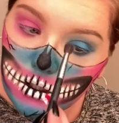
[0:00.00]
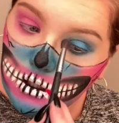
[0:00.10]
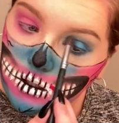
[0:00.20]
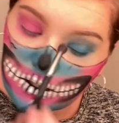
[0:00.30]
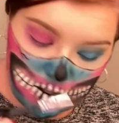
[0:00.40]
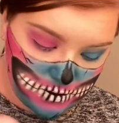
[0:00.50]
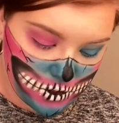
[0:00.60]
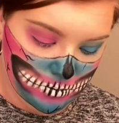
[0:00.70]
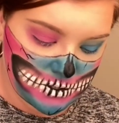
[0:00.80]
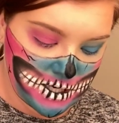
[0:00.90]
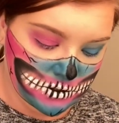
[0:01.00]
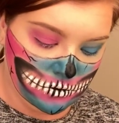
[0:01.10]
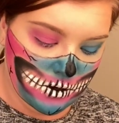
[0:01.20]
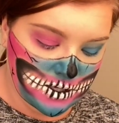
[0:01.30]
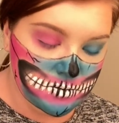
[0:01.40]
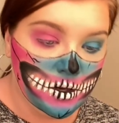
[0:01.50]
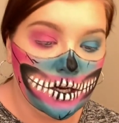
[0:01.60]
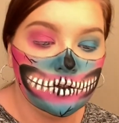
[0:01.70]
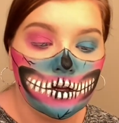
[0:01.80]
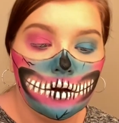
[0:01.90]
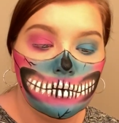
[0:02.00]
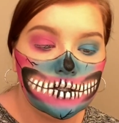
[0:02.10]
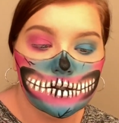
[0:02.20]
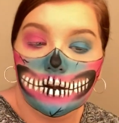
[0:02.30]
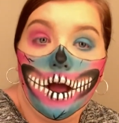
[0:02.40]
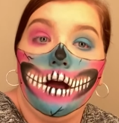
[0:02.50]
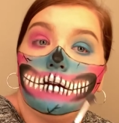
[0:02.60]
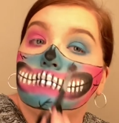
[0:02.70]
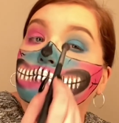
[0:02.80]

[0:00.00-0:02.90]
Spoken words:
Like that super technical explanation. I'm like, so yeah.